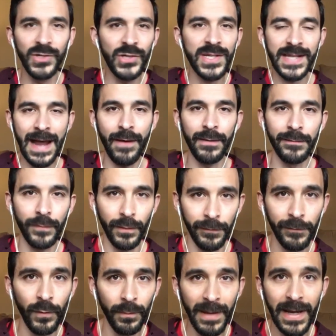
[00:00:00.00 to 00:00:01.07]
Just count it for a
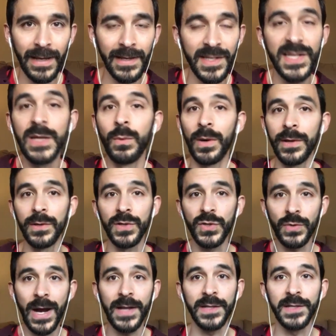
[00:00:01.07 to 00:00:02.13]
full minute and see what your
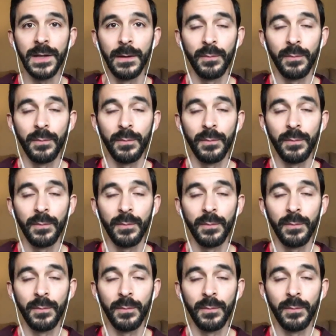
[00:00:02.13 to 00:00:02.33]
strides